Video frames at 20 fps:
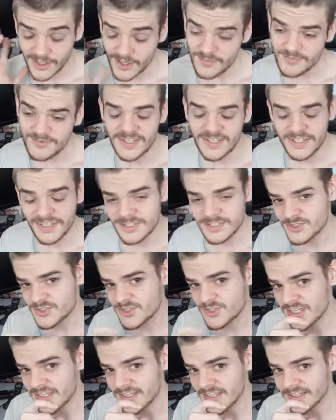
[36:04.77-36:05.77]
hopefully
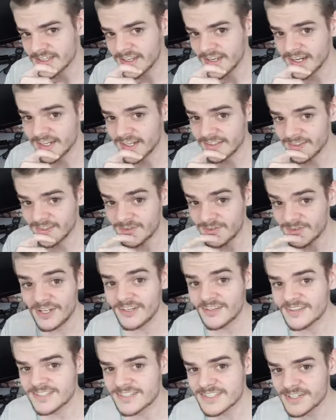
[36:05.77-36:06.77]
next year, and I'm
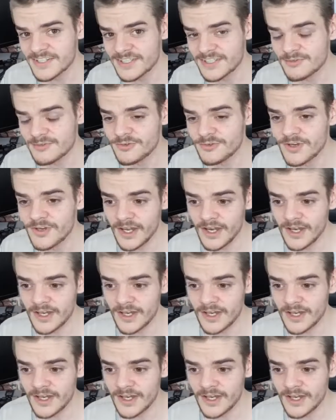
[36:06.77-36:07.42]
really excited for it.